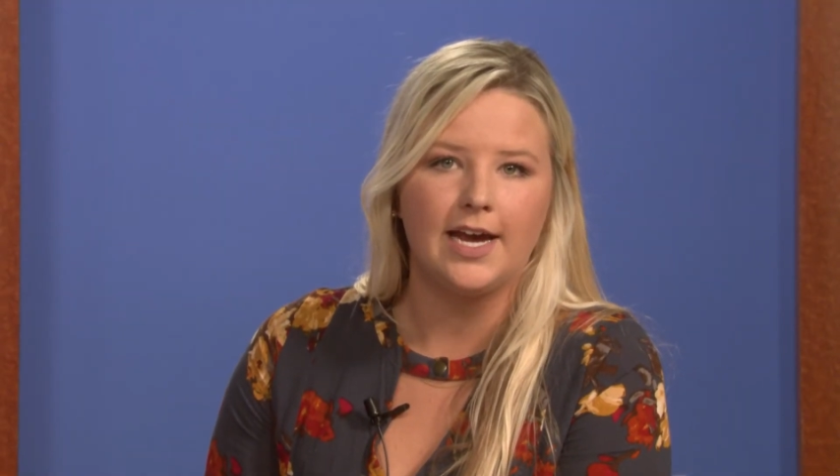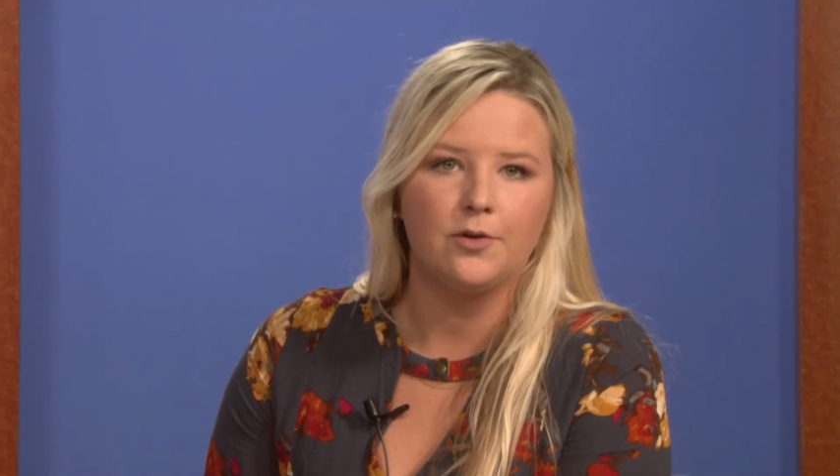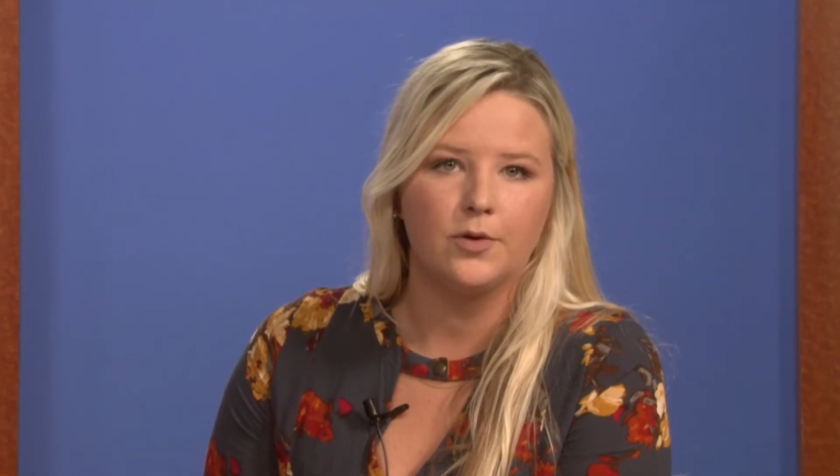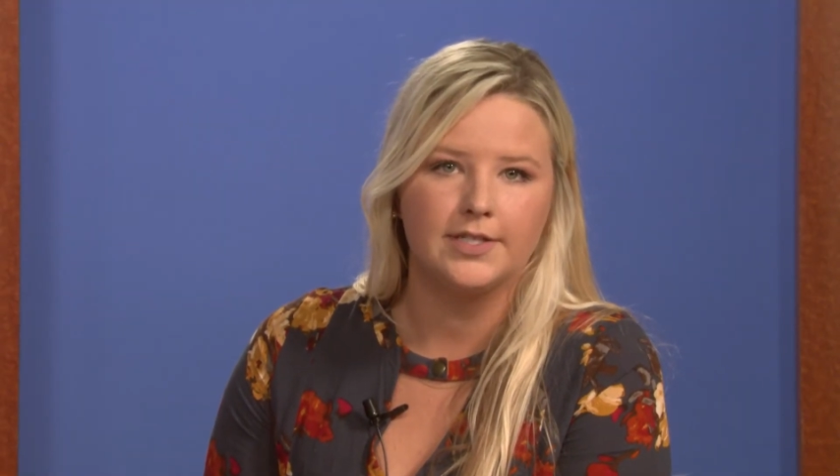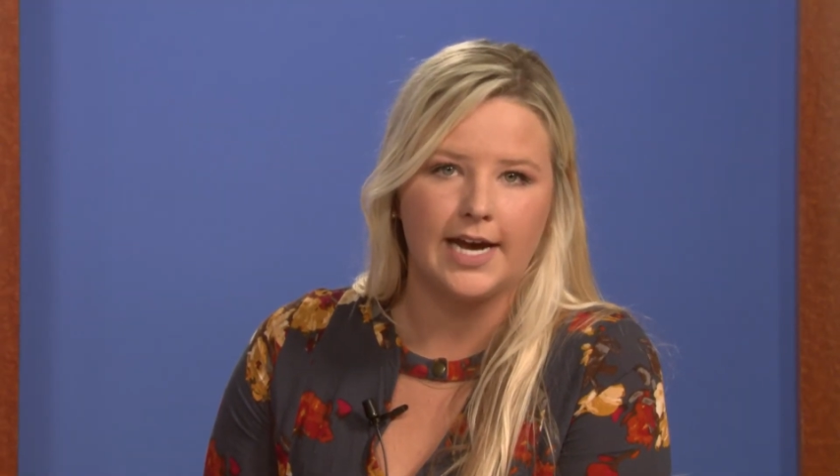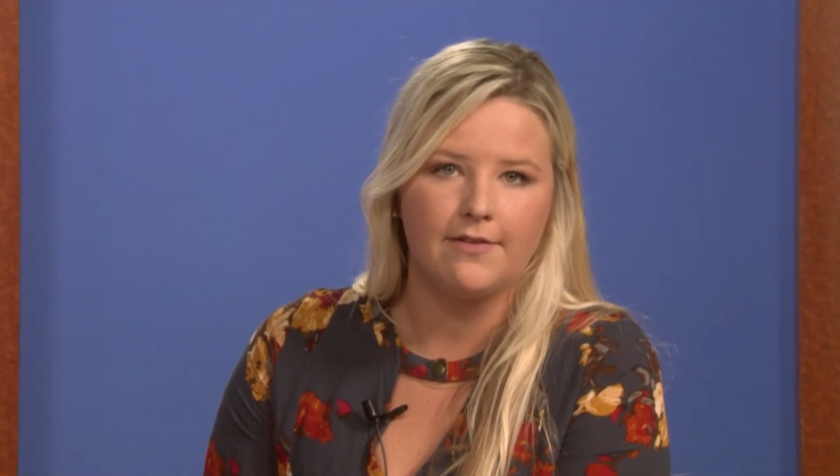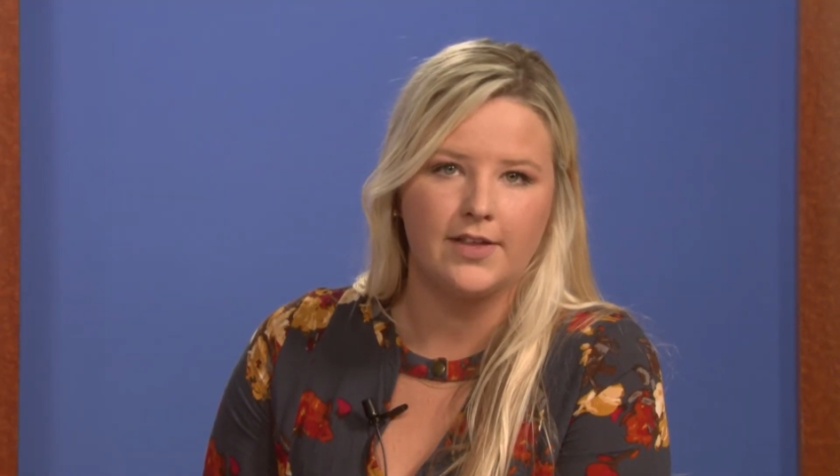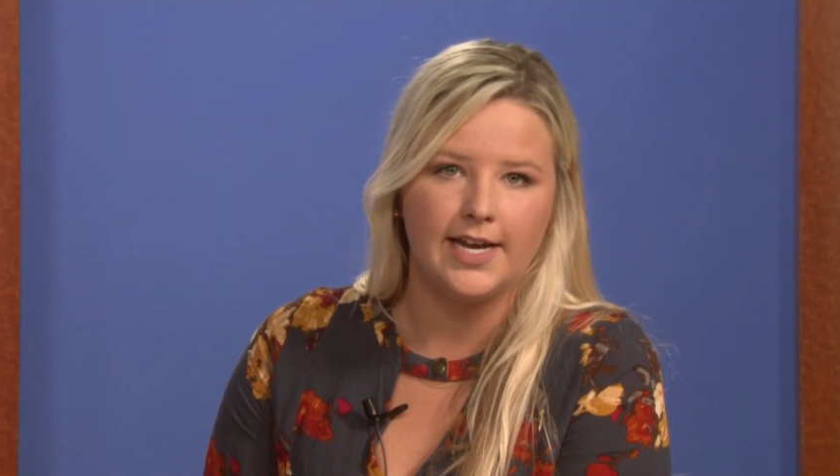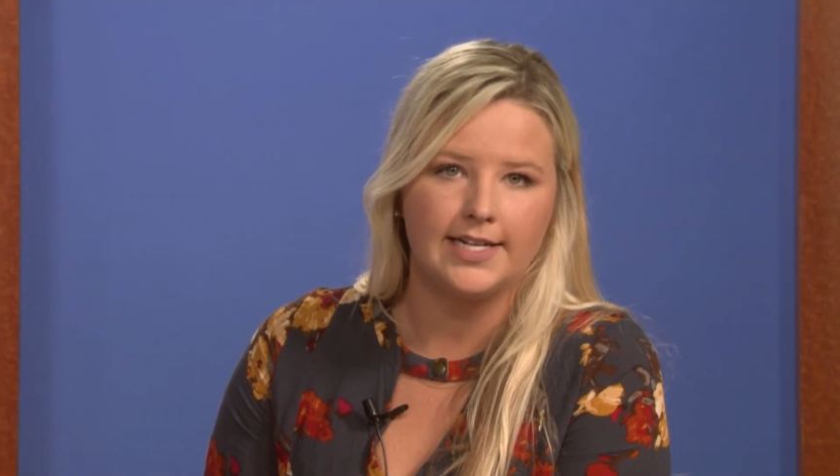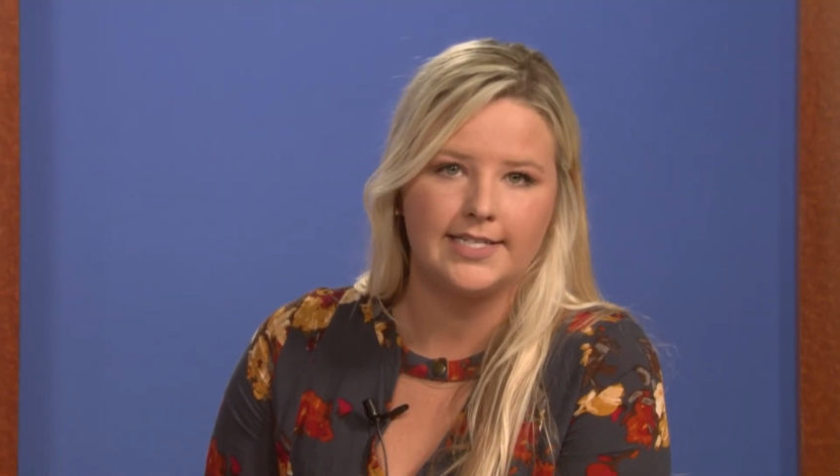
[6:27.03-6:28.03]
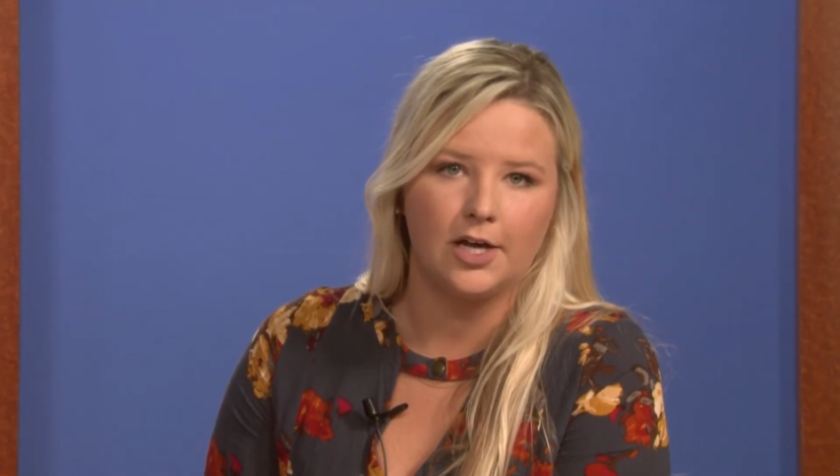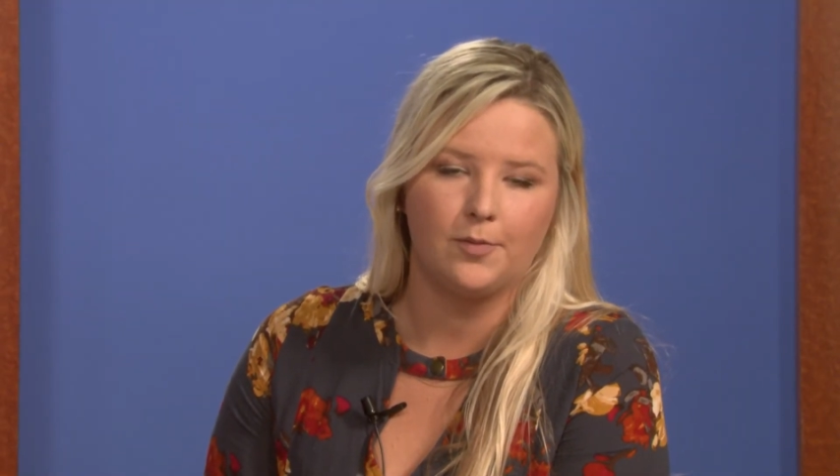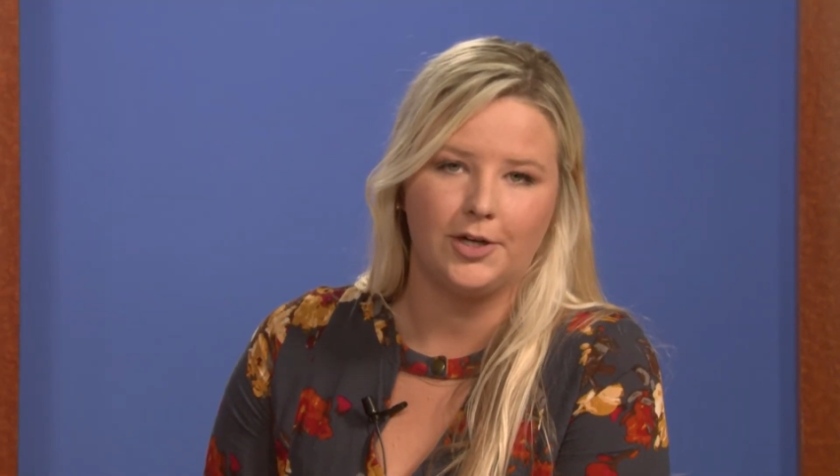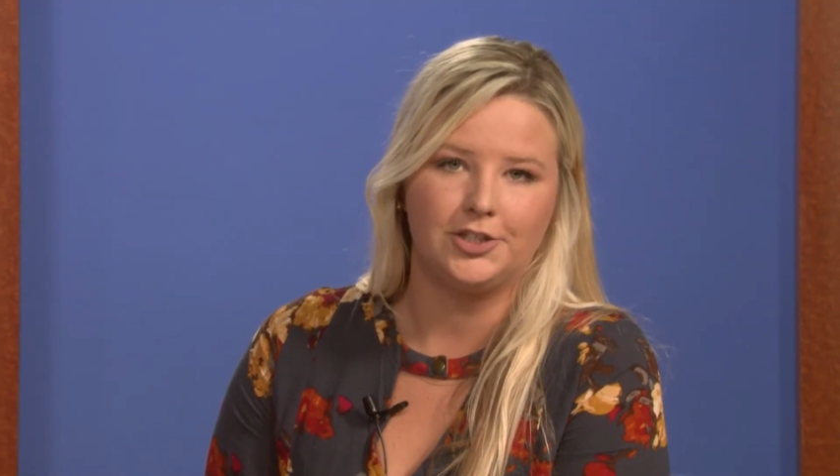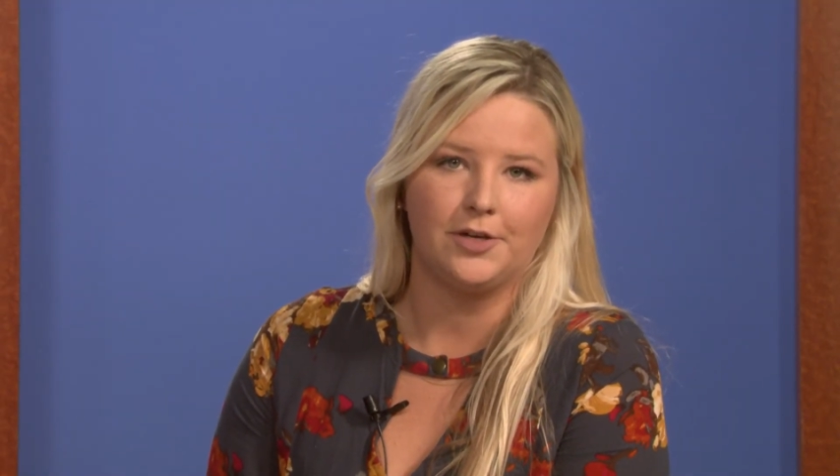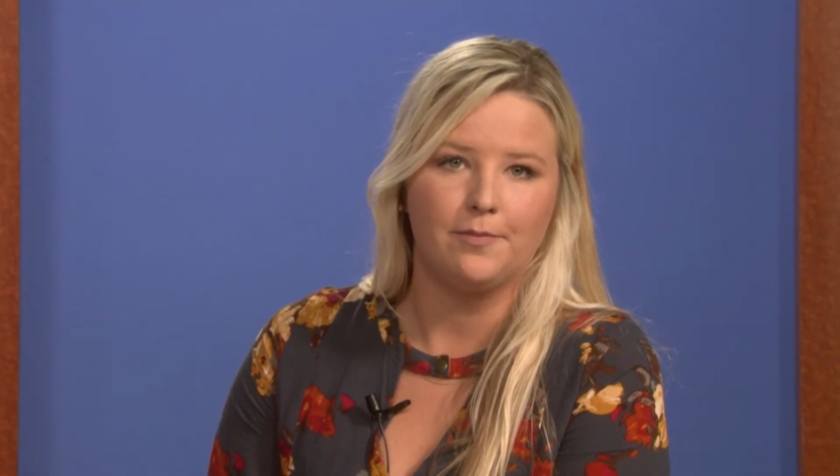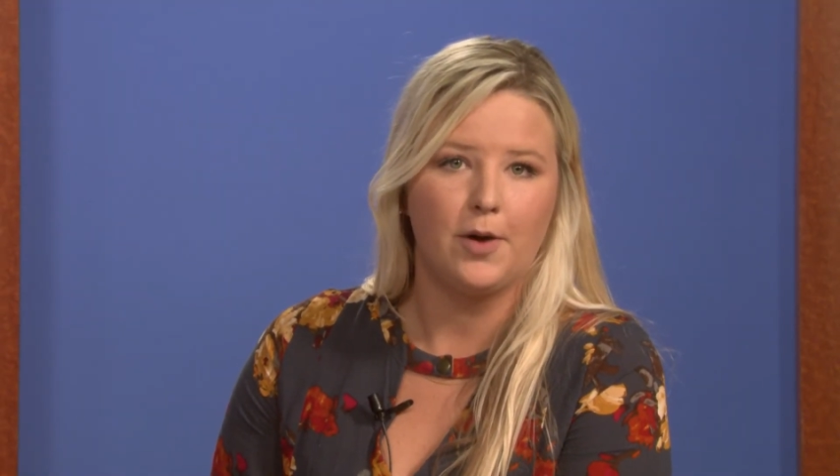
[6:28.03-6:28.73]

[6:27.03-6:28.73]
annual Day of the Dead celebration.